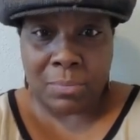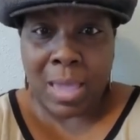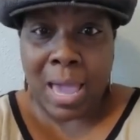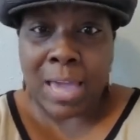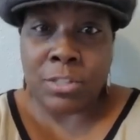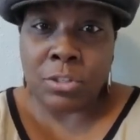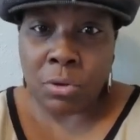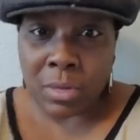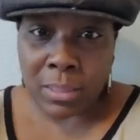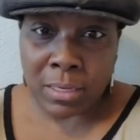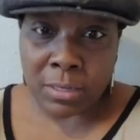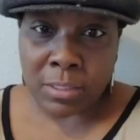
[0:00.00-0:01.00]
How you know
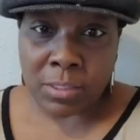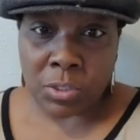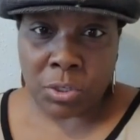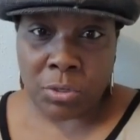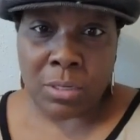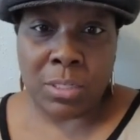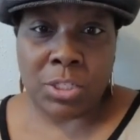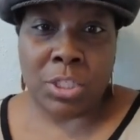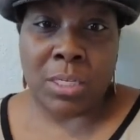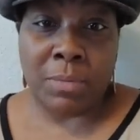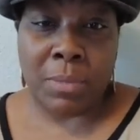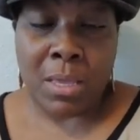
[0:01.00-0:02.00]
that they're secure,
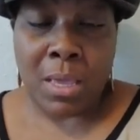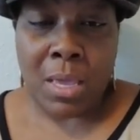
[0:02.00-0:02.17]
legit?